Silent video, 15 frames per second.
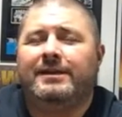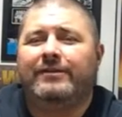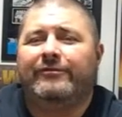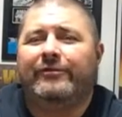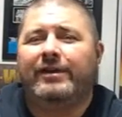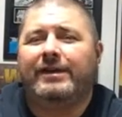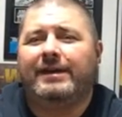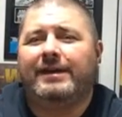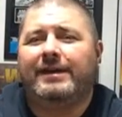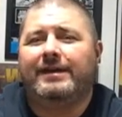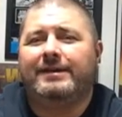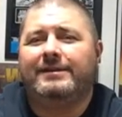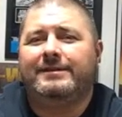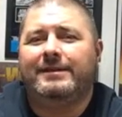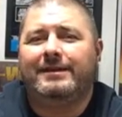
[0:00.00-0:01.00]
If I
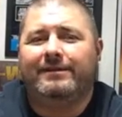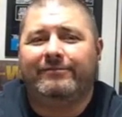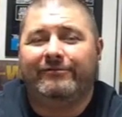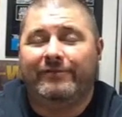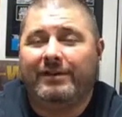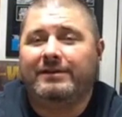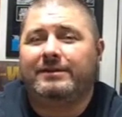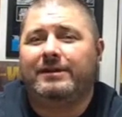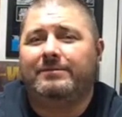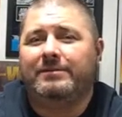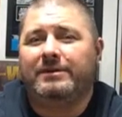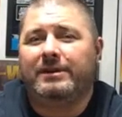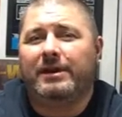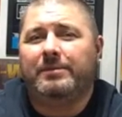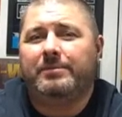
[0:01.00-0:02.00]
had an event
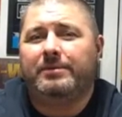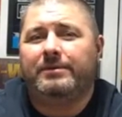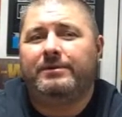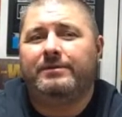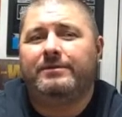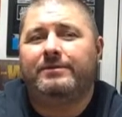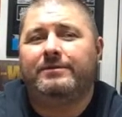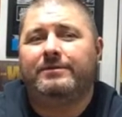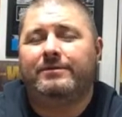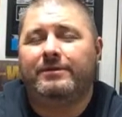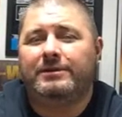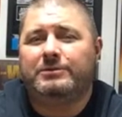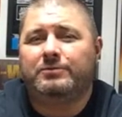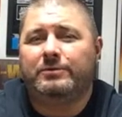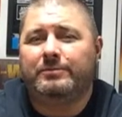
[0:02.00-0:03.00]
coming up,
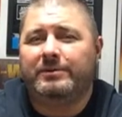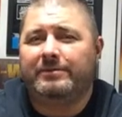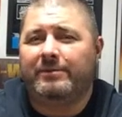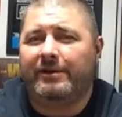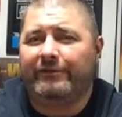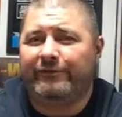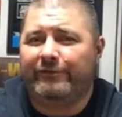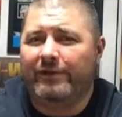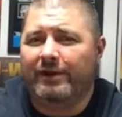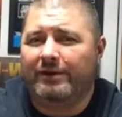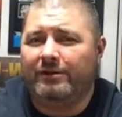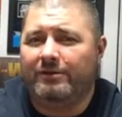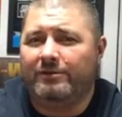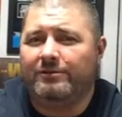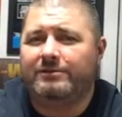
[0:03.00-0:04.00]
this would be my
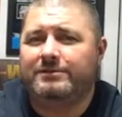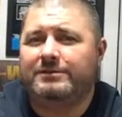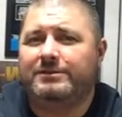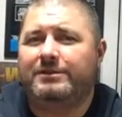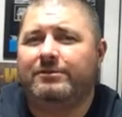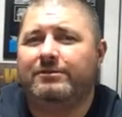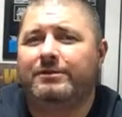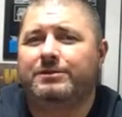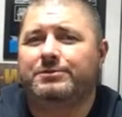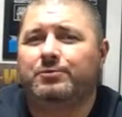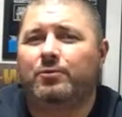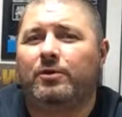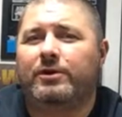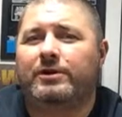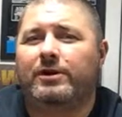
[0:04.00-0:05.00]
final serious
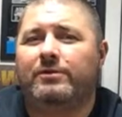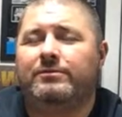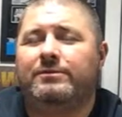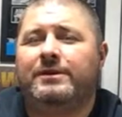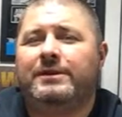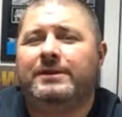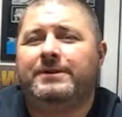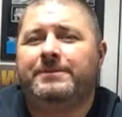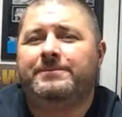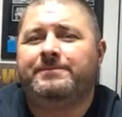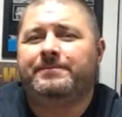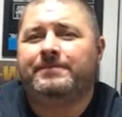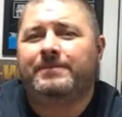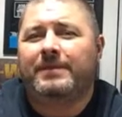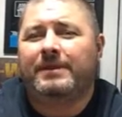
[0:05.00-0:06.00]
workout.
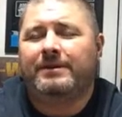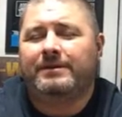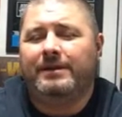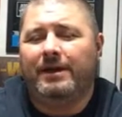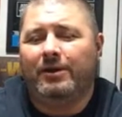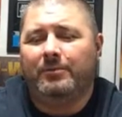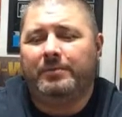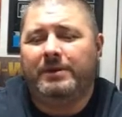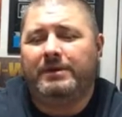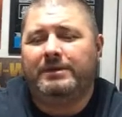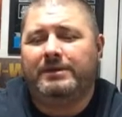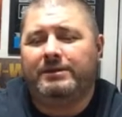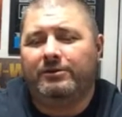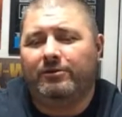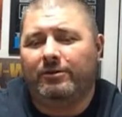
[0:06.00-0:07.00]
Now,
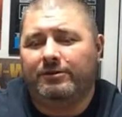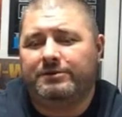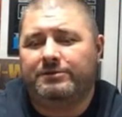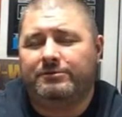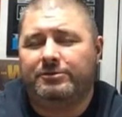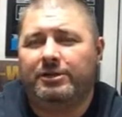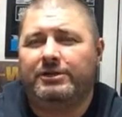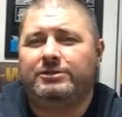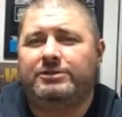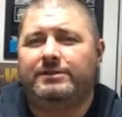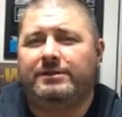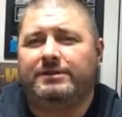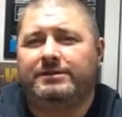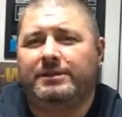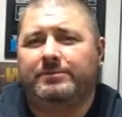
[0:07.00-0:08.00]
peaking, you're also
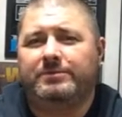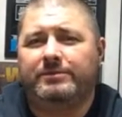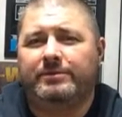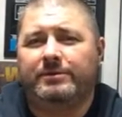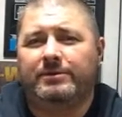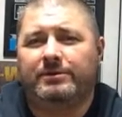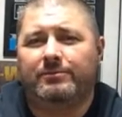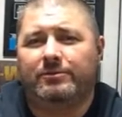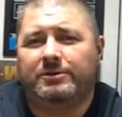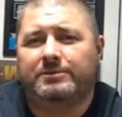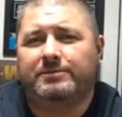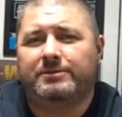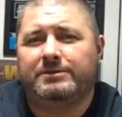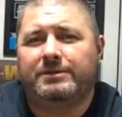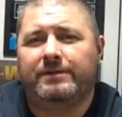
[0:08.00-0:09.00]
changing things up to be a little more
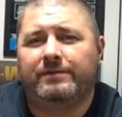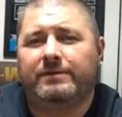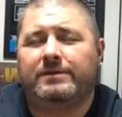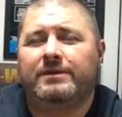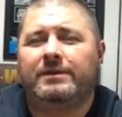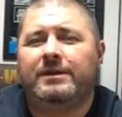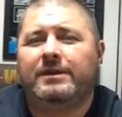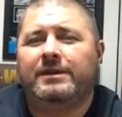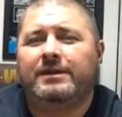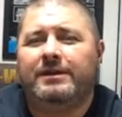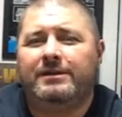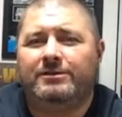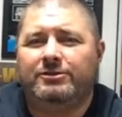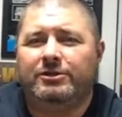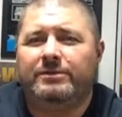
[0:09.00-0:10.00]
specific.
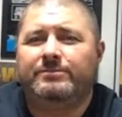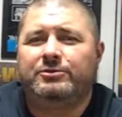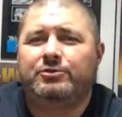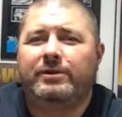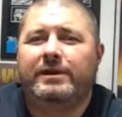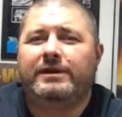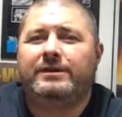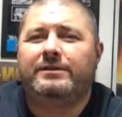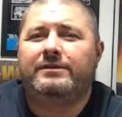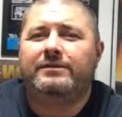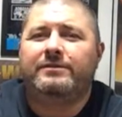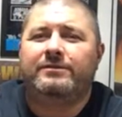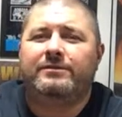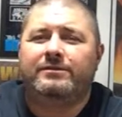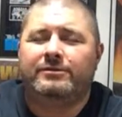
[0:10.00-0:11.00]
In gym
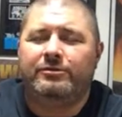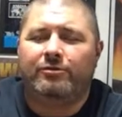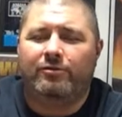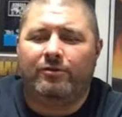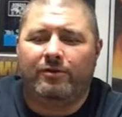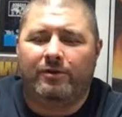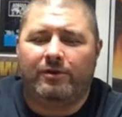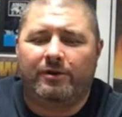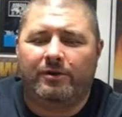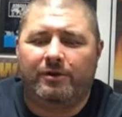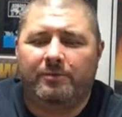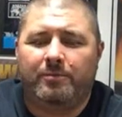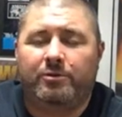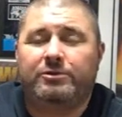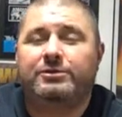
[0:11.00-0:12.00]
training,
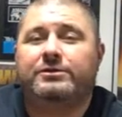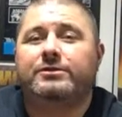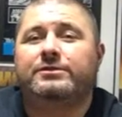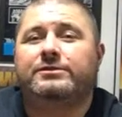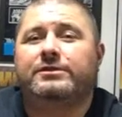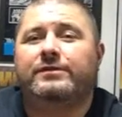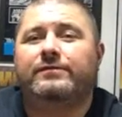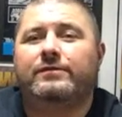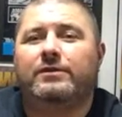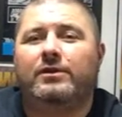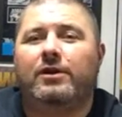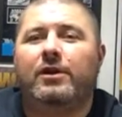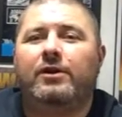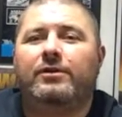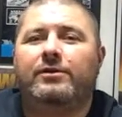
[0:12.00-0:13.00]
you're pushing yourself a
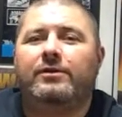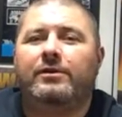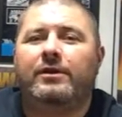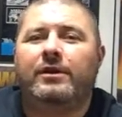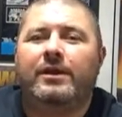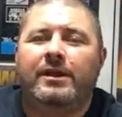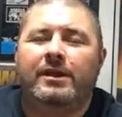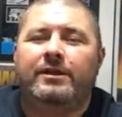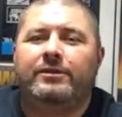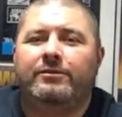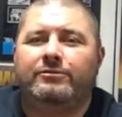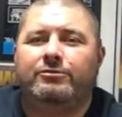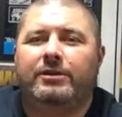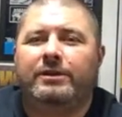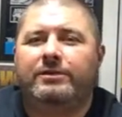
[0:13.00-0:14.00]
little harder,
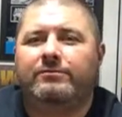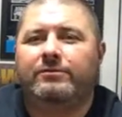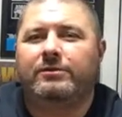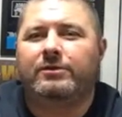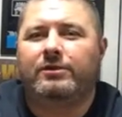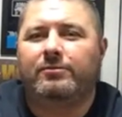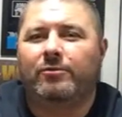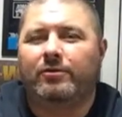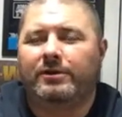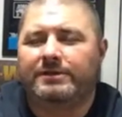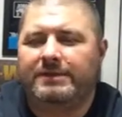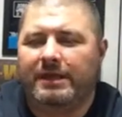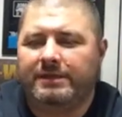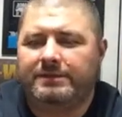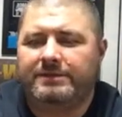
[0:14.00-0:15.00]
you're training with a little more
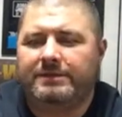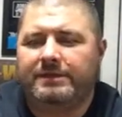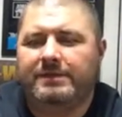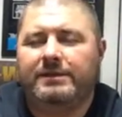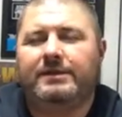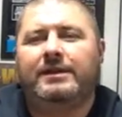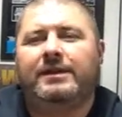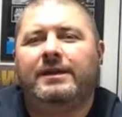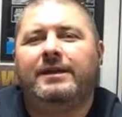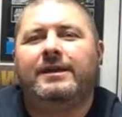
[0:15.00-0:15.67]
intensity